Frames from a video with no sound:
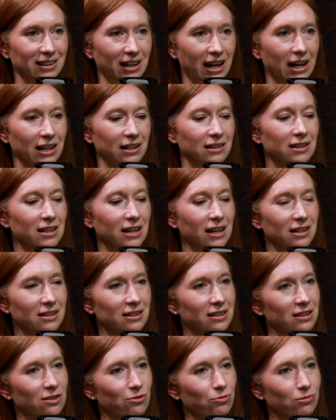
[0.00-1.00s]
And
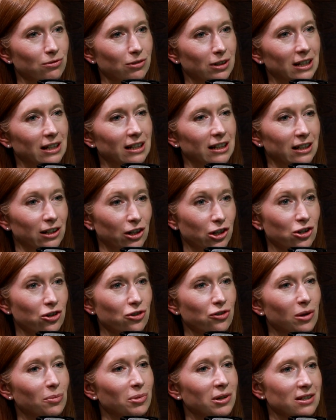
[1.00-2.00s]
this is really a
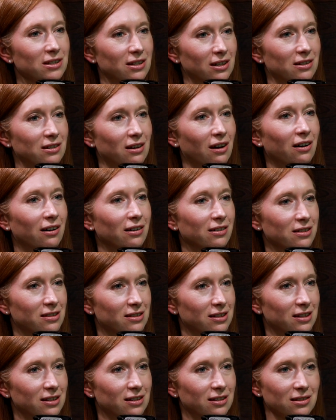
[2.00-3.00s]
contributor to heart
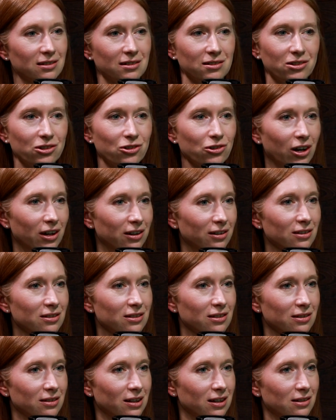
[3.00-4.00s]
disease and
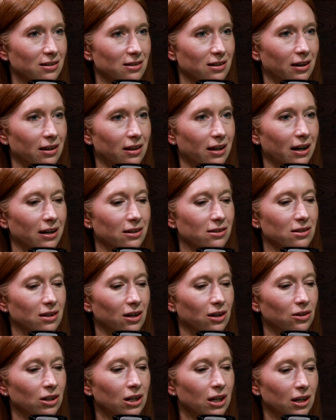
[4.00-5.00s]
strokes and things like that.
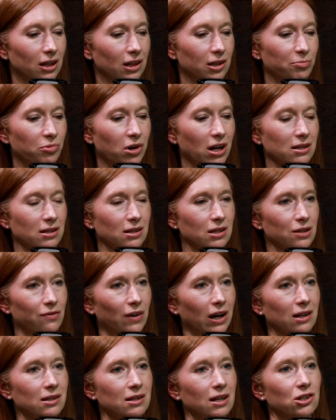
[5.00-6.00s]
So the presence of
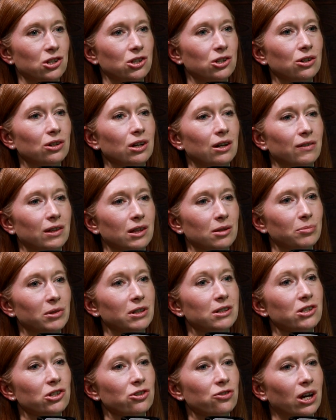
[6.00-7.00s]
excess sugar in the
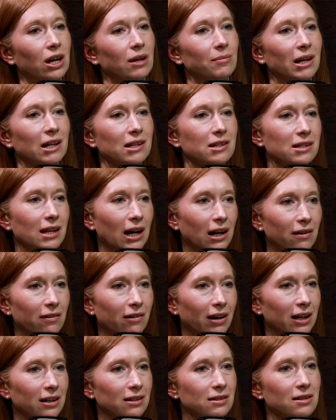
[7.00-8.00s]
bloodstream
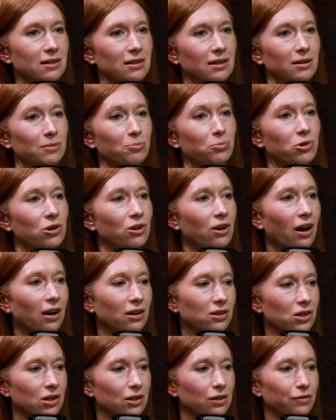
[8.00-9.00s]
accelerates the
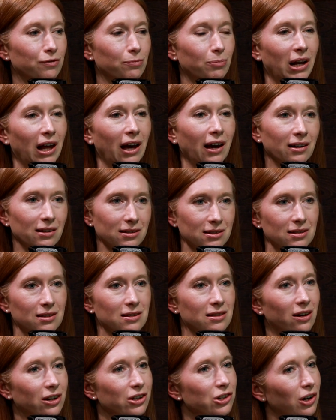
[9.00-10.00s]
production of plaques
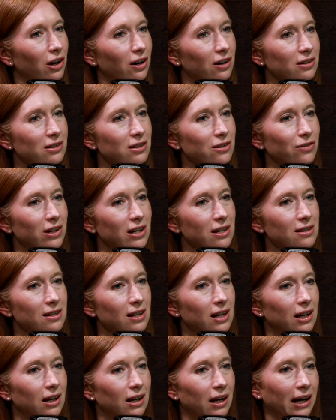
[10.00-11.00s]
inside your arteries
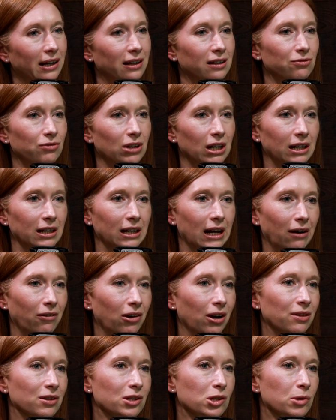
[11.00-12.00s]
and can really narrow the